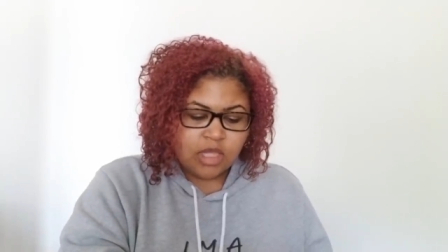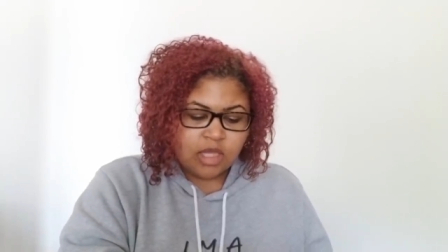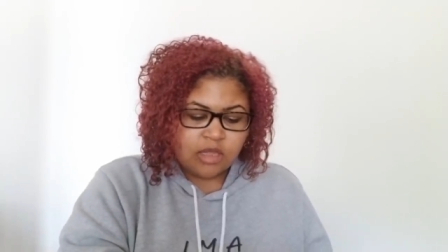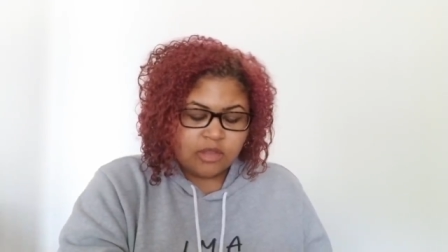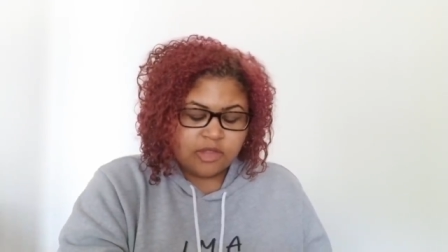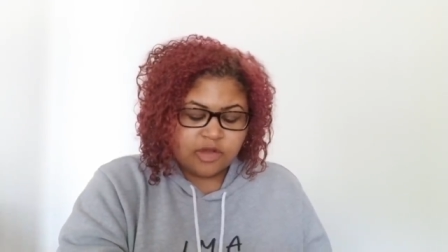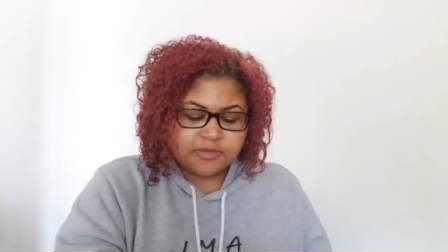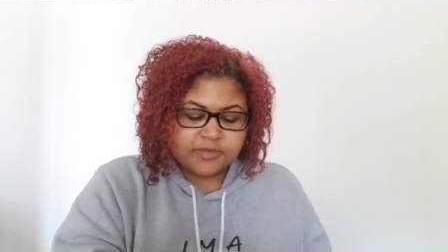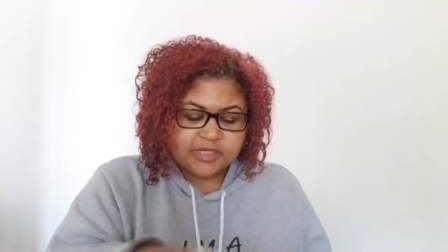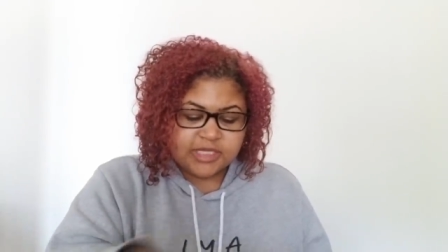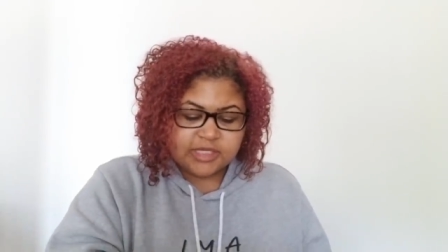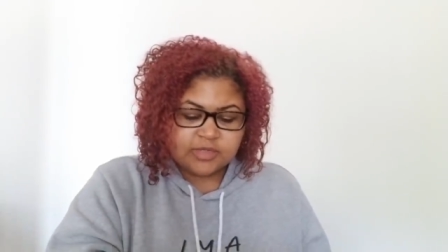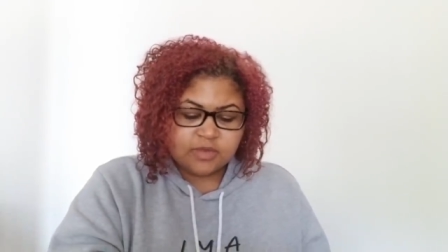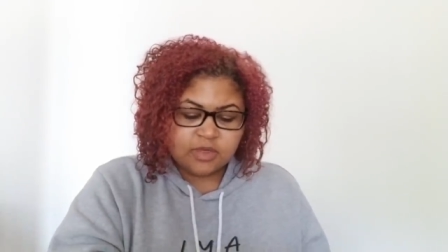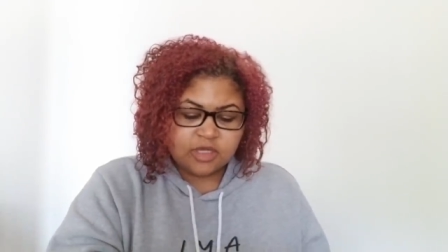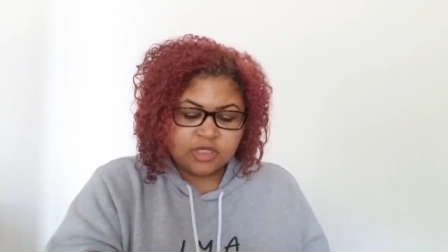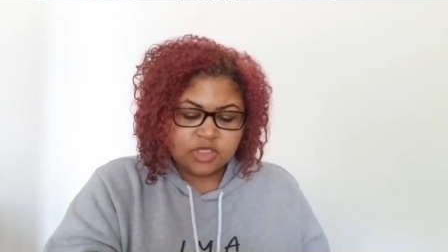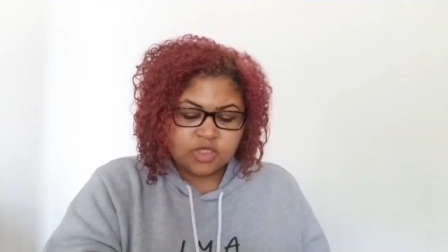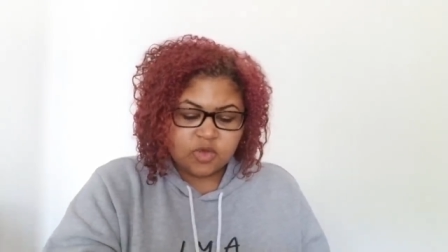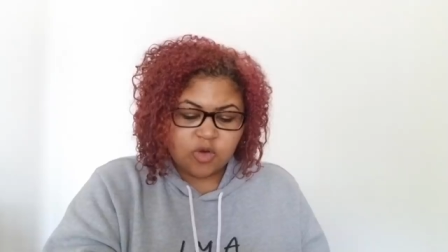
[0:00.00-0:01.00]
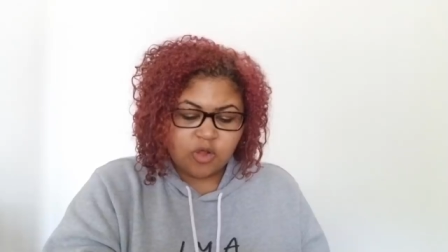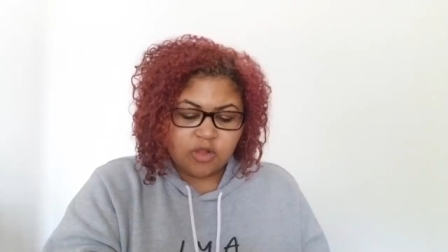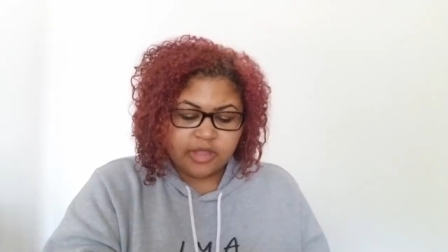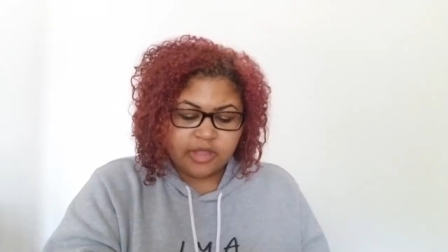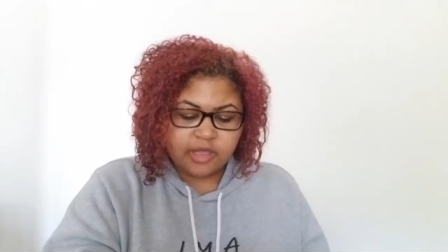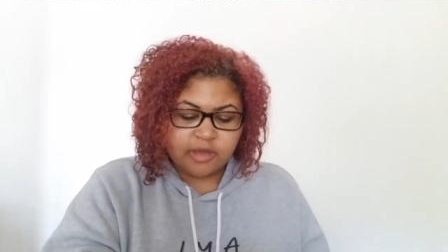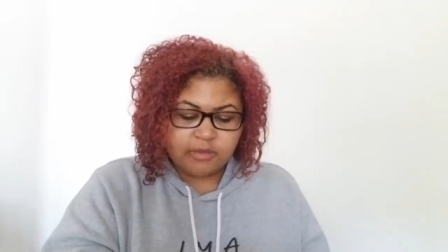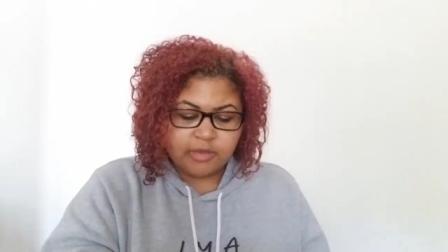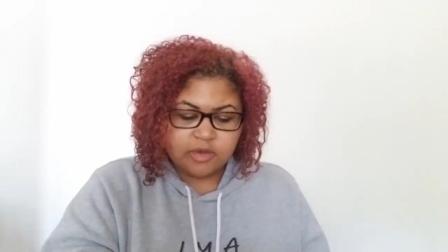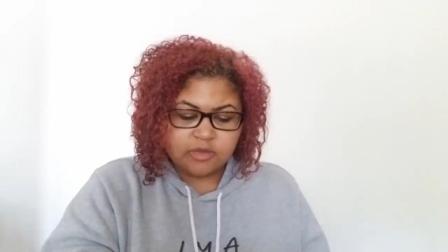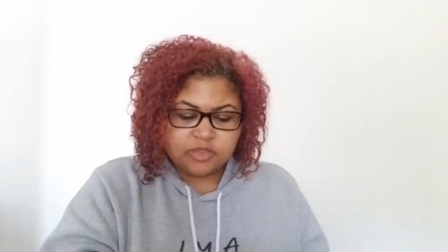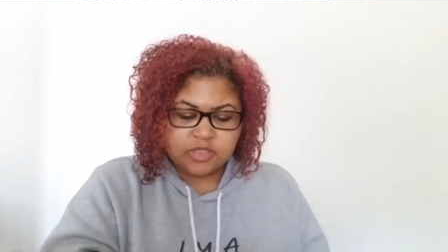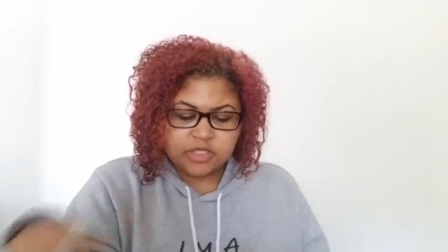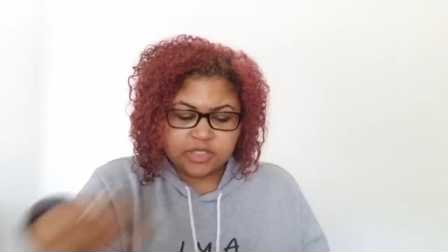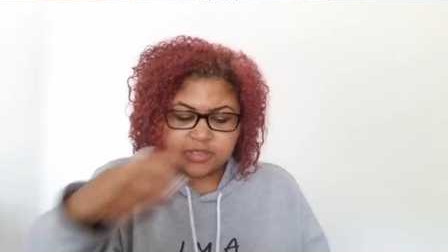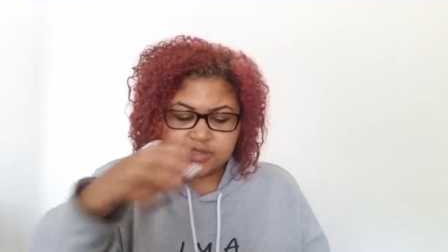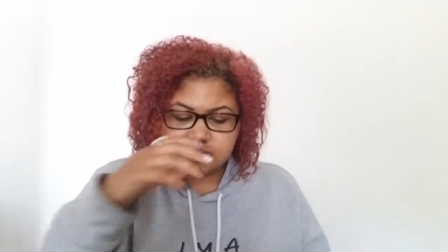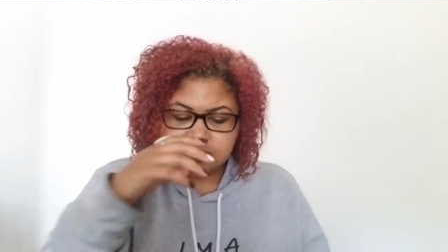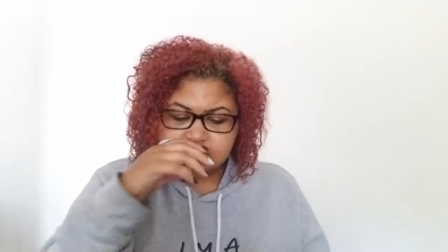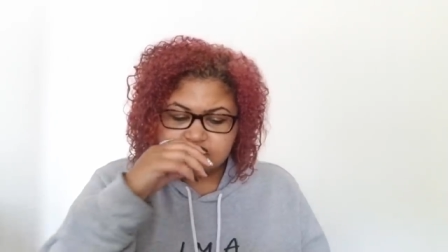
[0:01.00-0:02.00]
they're obsessed with controlling
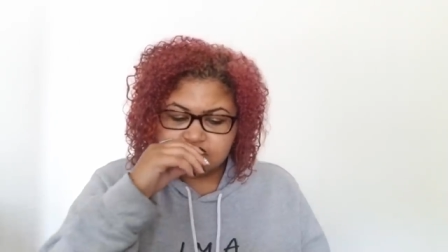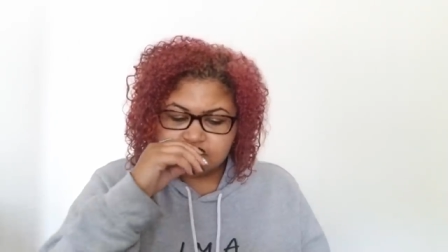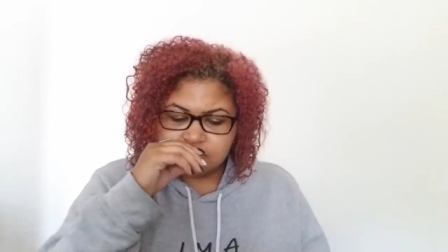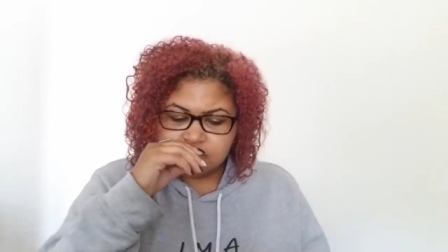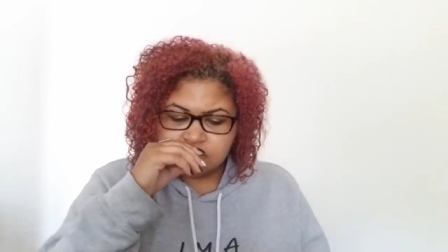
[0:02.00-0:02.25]
emotions